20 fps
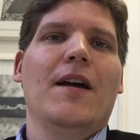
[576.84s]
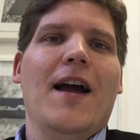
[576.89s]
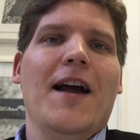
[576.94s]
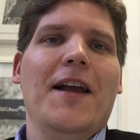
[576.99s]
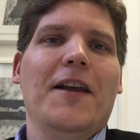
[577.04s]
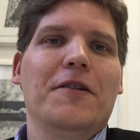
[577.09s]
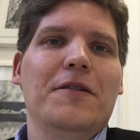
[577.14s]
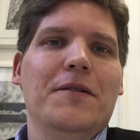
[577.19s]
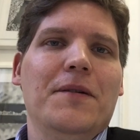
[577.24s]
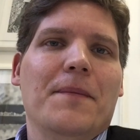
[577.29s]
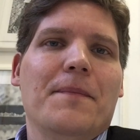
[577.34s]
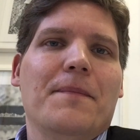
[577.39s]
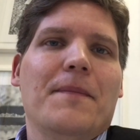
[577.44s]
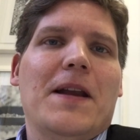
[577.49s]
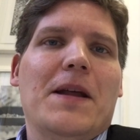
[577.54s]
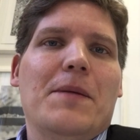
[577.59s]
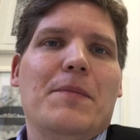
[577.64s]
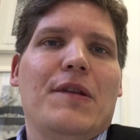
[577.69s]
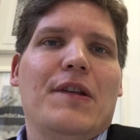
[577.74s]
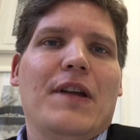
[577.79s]
Hello,
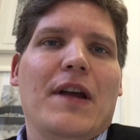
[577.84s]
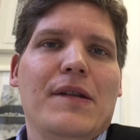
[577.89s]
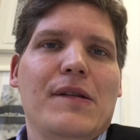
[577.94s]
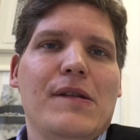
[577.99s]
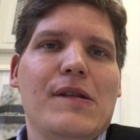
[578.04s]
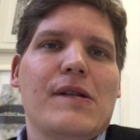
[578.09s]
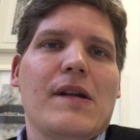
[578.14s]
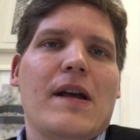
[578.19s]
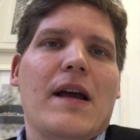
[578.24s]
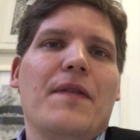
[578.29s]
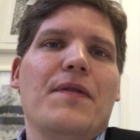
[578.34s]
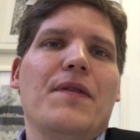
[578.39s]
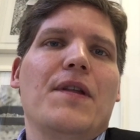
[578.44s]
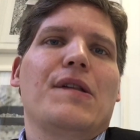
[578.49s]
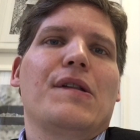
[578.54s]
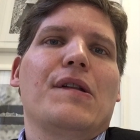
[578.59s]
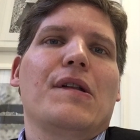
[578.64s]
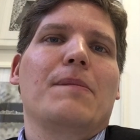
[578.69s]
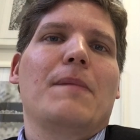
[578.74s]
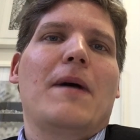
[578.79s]
my name is Jens, and
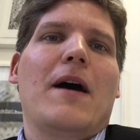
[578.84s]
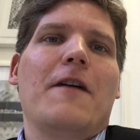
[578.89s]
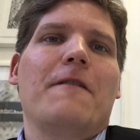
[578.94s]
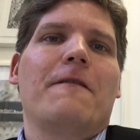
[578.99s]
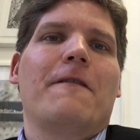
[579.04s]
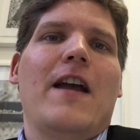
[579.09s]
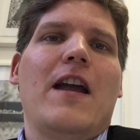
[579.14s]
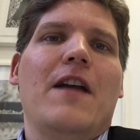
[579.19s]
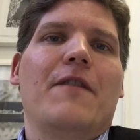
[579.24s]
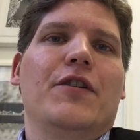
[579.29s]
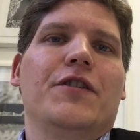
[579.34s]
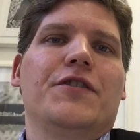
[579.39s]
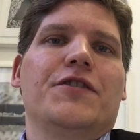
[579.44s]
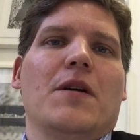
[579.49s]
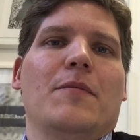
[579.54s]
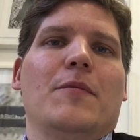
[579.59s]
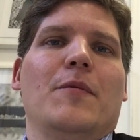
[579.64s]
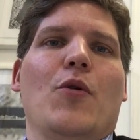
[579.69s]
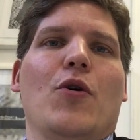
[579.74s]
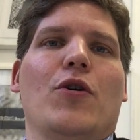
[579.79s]
this is my favorite
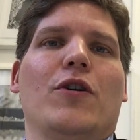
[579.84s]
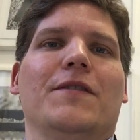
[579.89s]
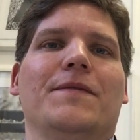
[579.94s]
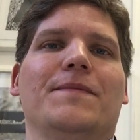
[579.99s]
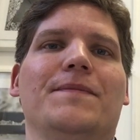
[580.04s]
German book,